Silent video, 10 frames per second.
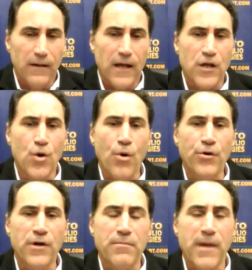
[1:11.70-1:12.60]
in
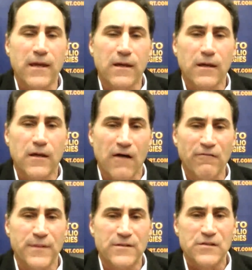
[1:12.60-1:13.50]
order to make
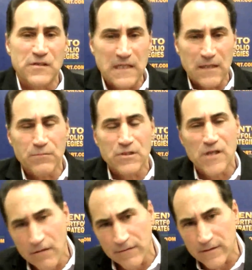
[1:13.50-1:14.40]
governments seem
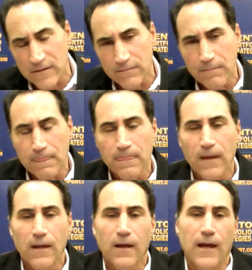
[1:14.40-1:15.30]
solvent.
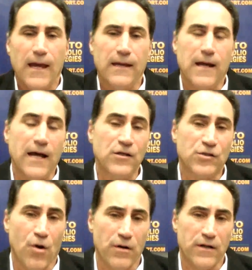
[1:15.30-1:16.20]
And I
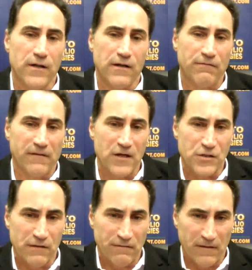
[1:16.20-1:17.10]
started an
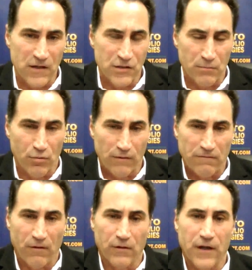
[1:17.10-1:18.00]
inflation-deflation
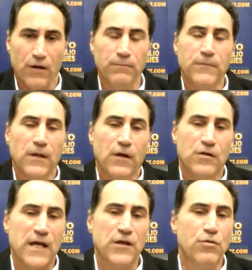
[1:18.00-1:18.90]
portfolio
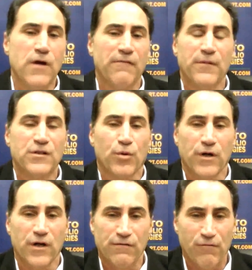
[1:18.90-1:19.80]
because I knew governments were
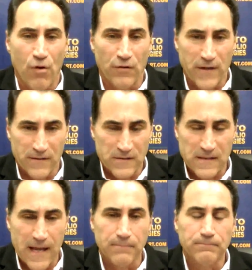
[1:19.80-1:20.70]
going to default on this
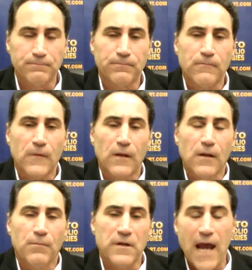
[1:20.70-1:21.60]
debt.
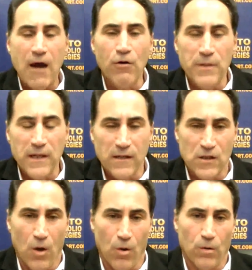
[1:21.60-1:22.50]
But now we're being
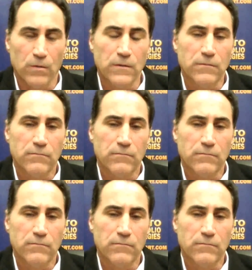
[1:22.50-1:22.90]
told